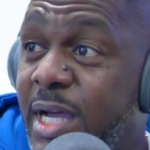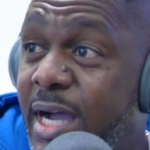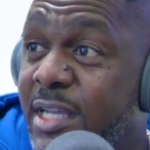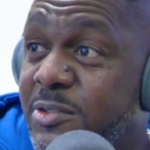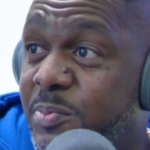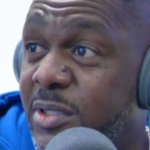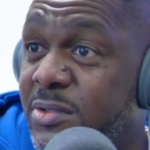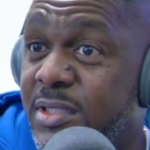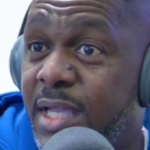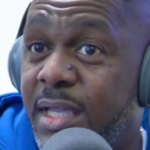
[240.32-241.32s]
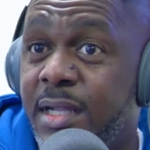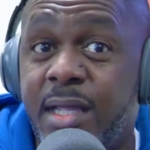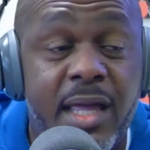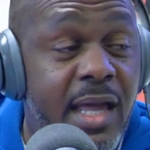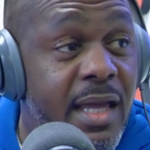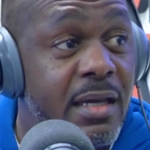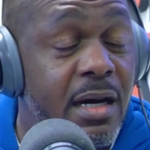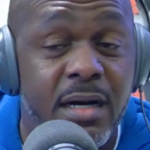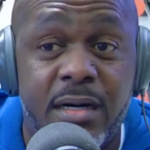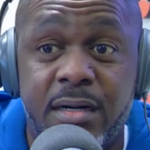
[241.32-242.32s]
from the hospital saying,
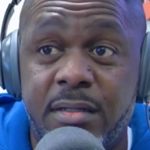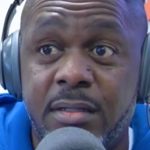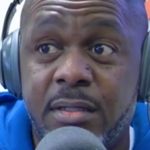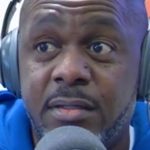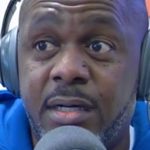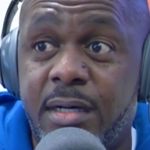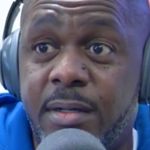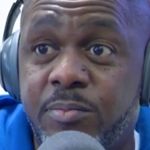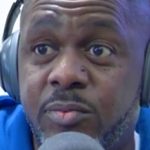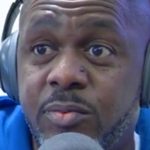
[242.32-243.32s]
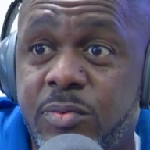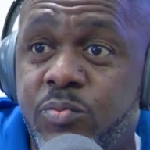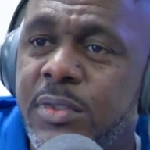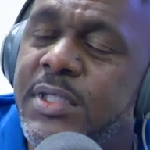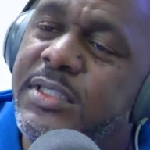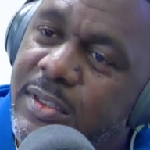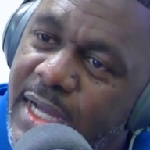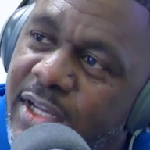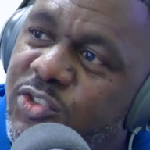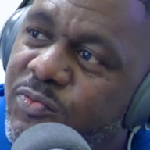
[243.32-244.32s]
"Hey, uh, um, he
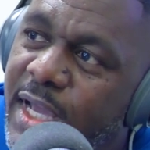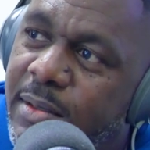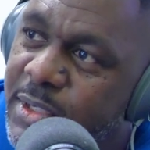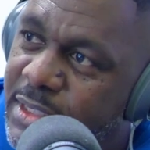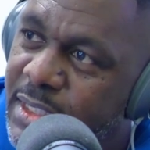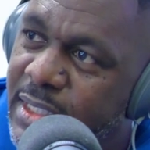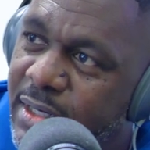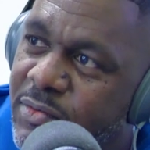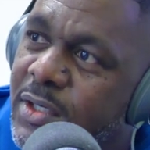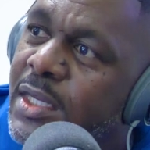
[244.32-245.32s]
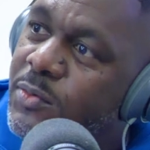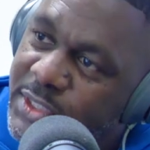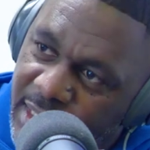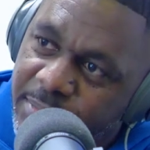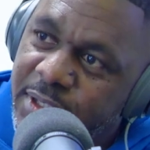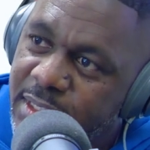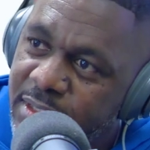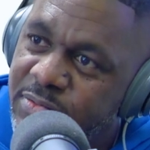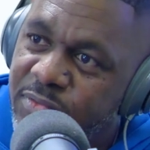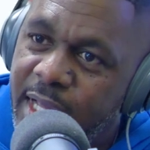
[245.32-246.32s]
said, how's your vitamin D level? Well, tell them to
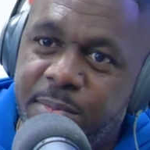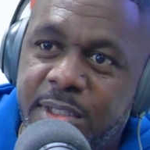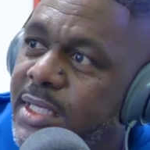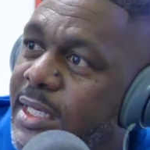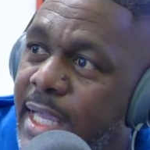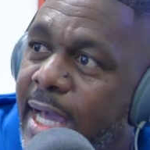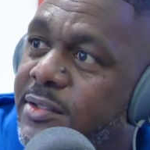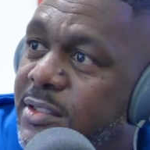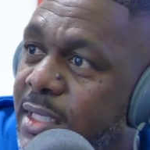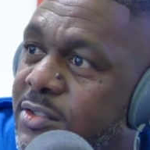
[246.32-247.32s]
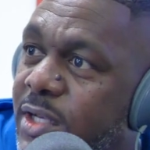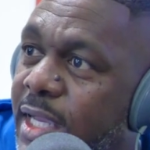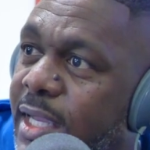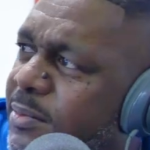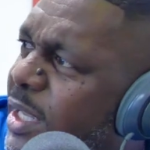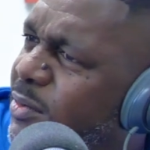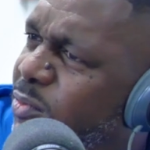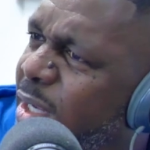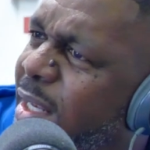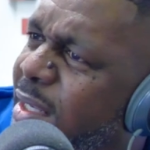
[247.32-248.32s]
give you some vitamin D, and they out the next day." I'm
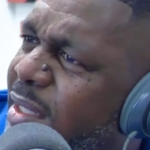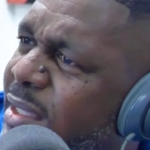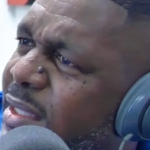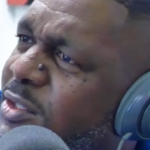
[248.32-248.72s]
like, really?